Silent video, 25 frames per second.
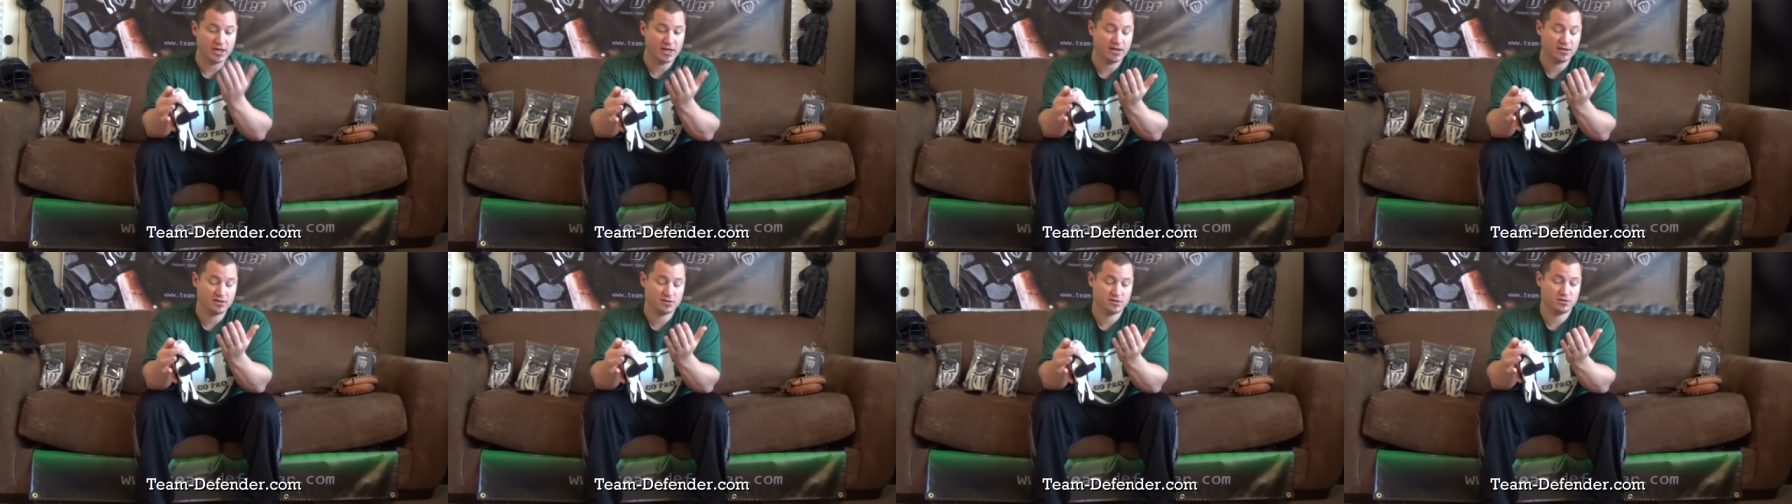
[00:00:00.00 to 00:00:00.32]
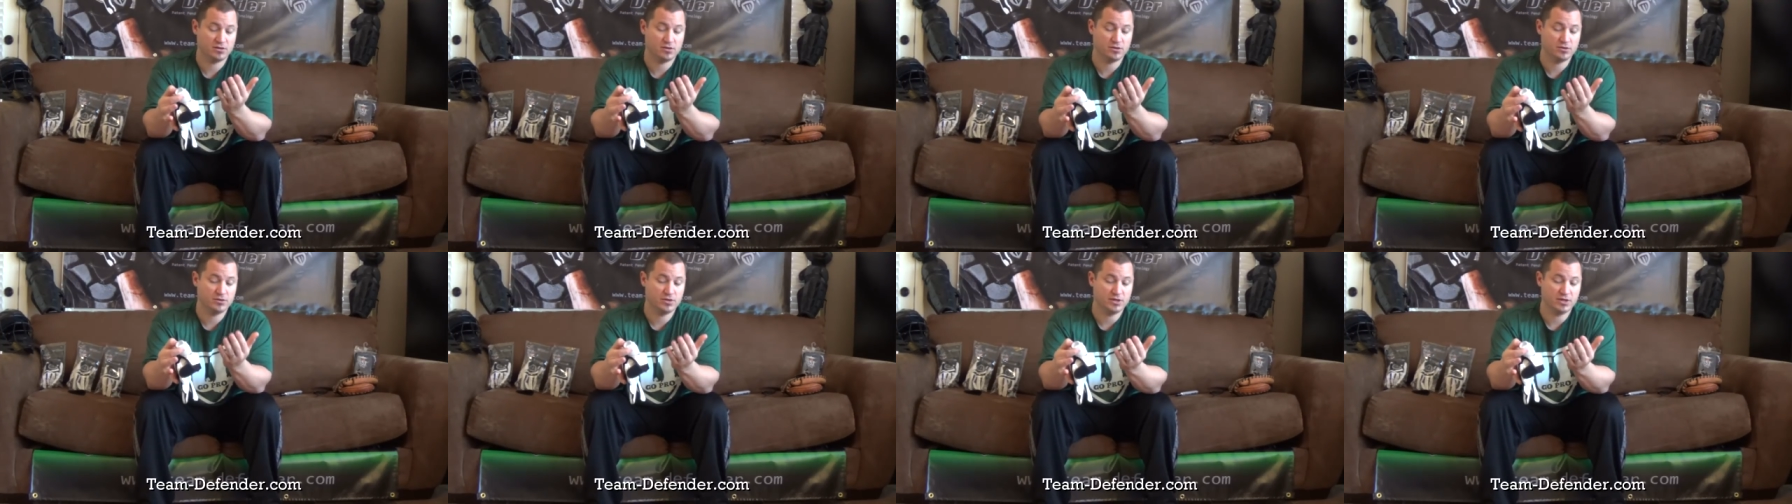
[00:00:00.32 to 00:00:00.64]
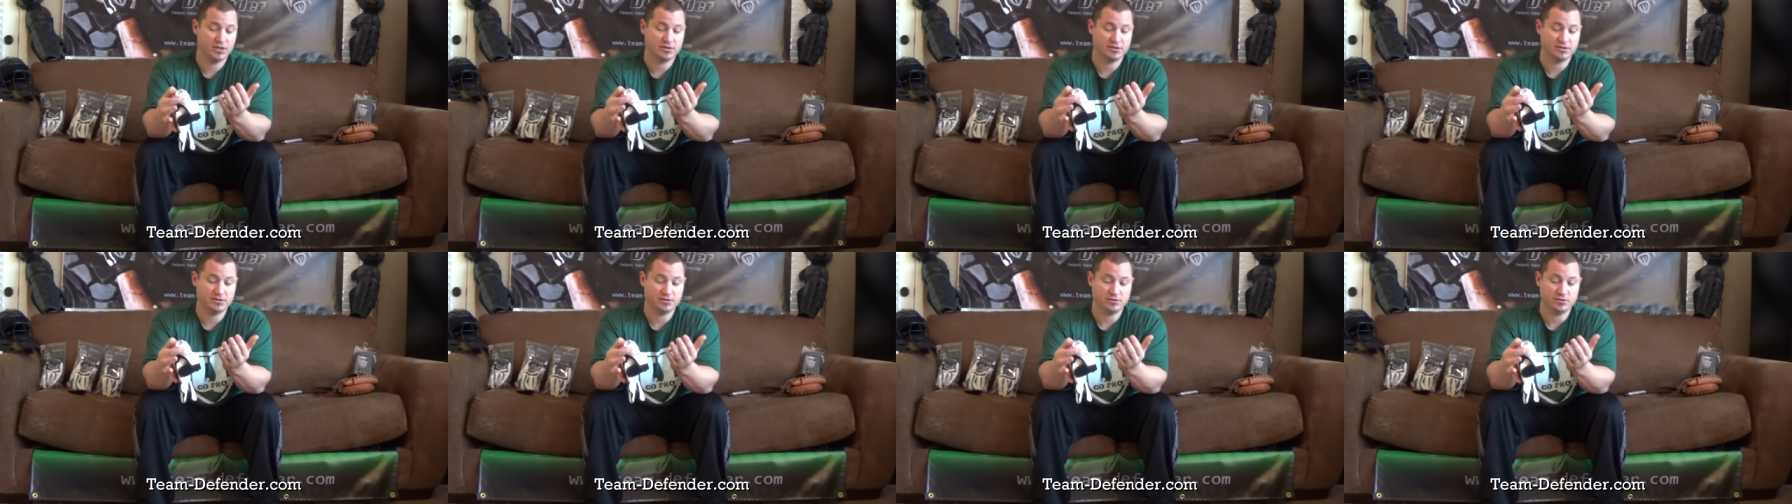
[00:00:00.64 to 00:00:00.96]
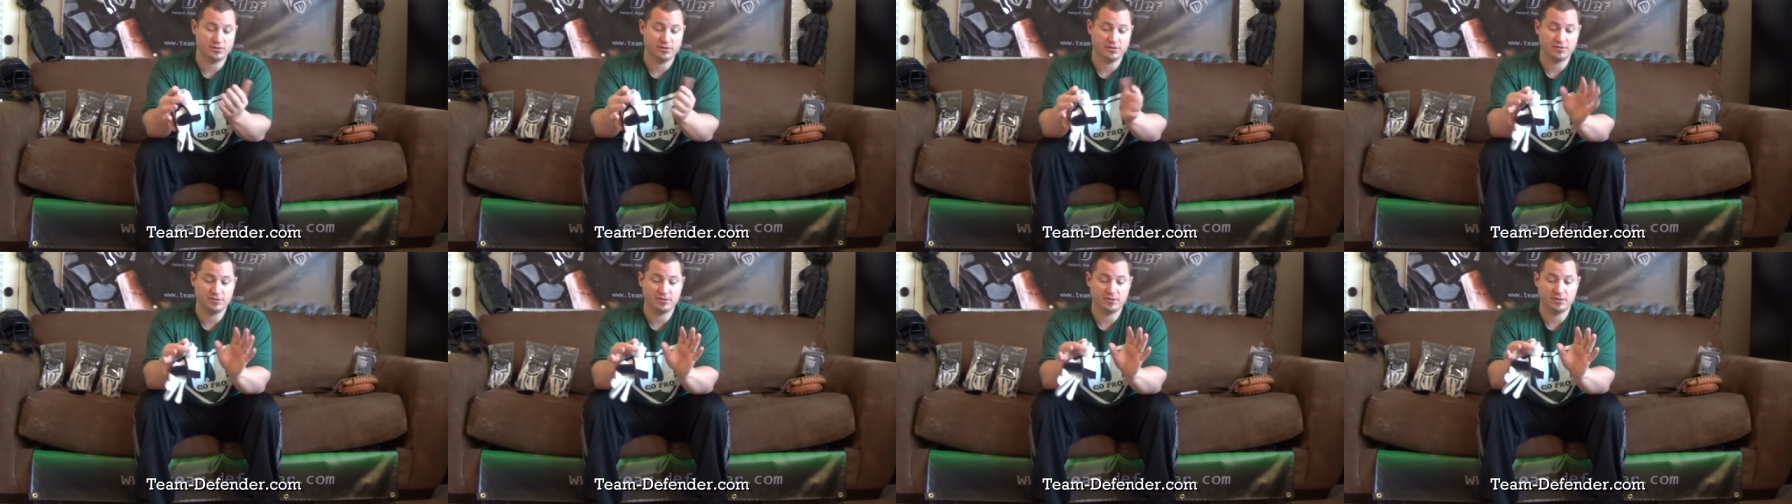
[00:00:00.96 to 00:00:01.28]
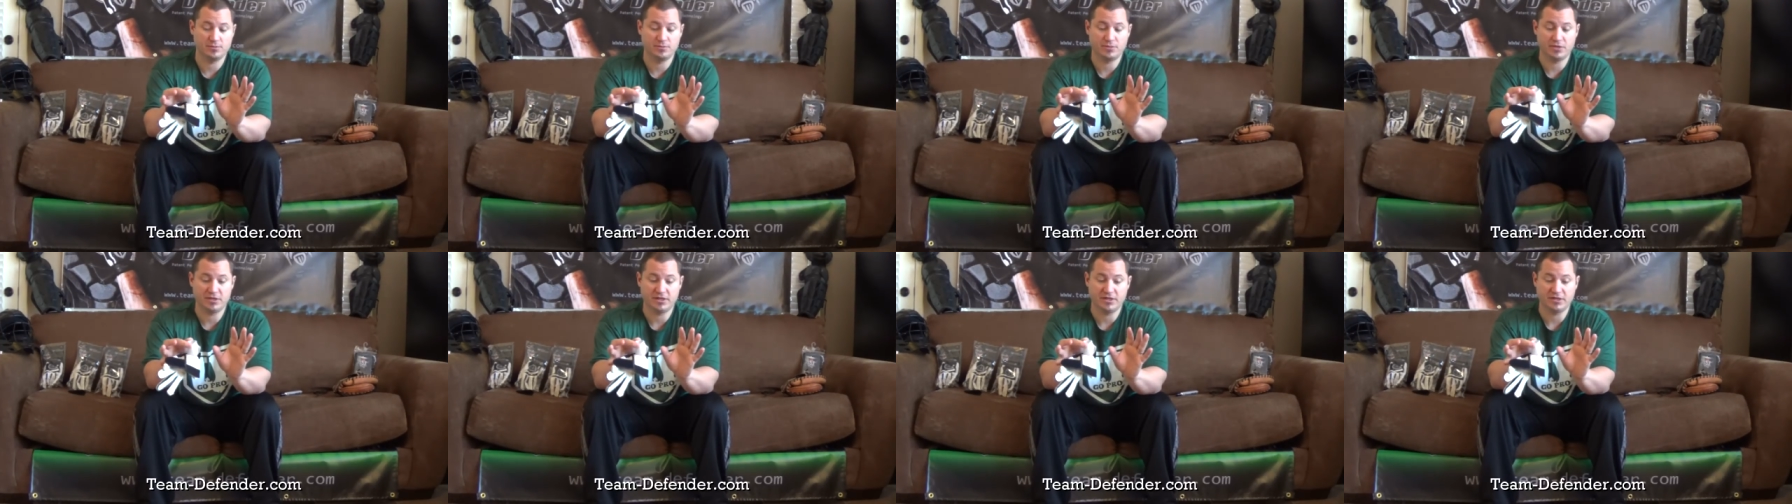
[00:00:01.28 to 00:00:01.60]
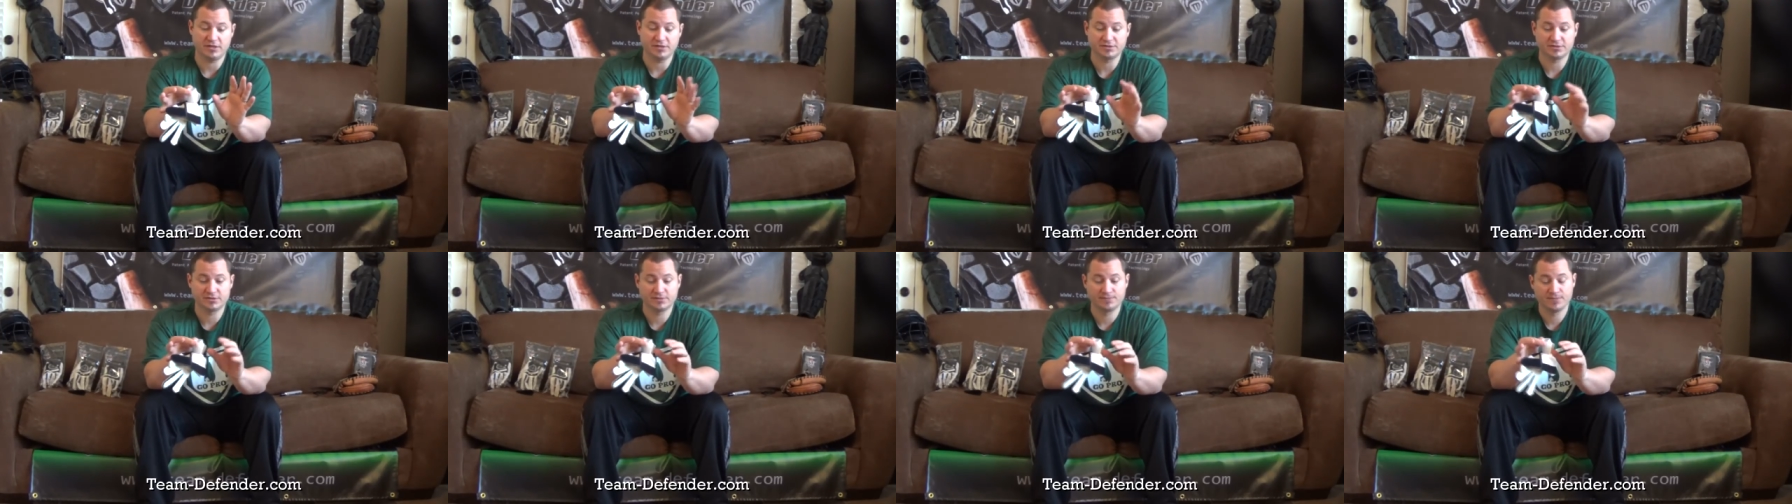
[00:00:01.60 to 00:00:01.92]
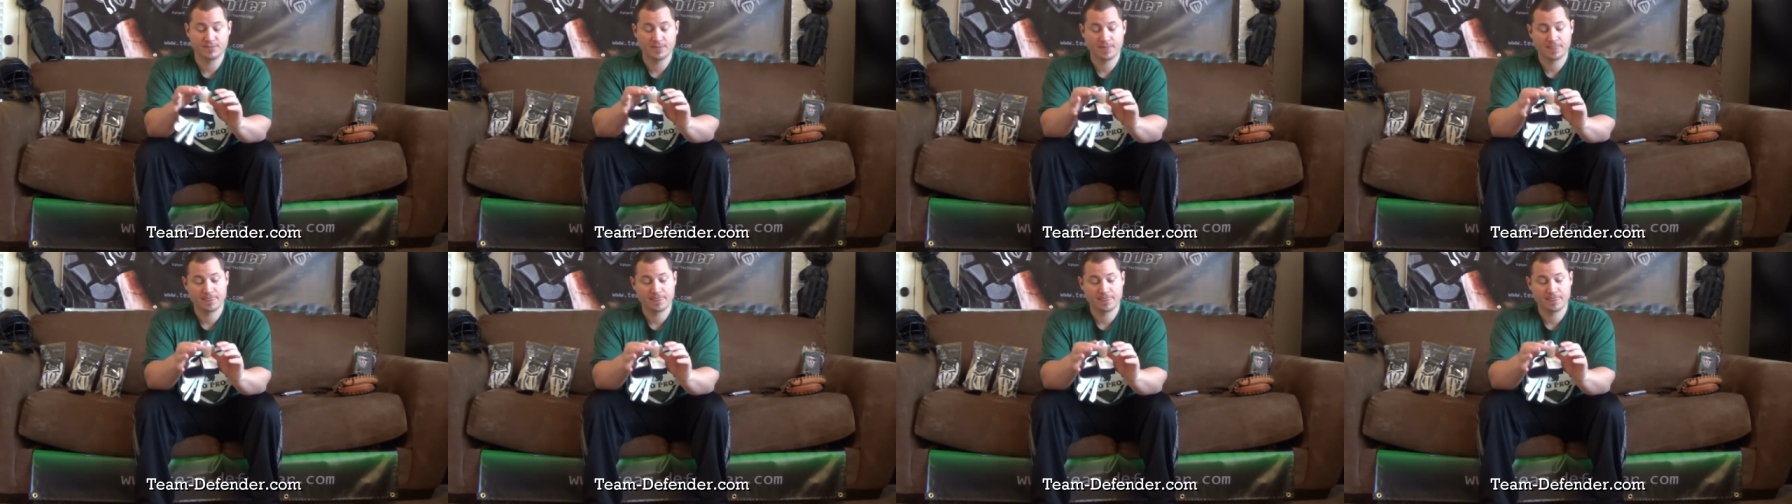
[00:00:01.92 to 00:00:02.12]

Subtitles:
and glued into it, the thumb piece.